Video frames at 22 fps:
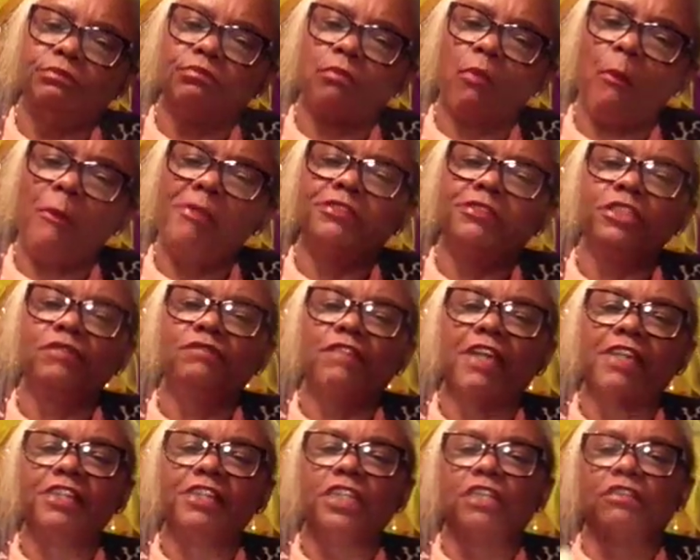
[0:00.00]
Let me see if
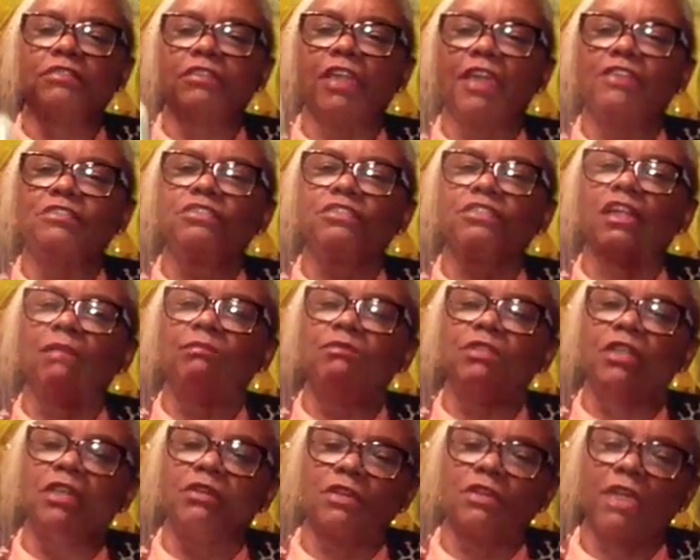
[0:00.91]
I can get a nice
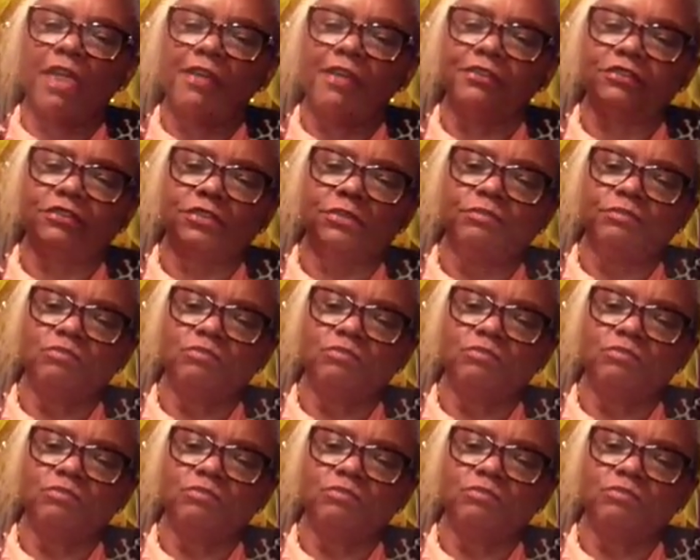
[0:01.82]
thumbs, guys.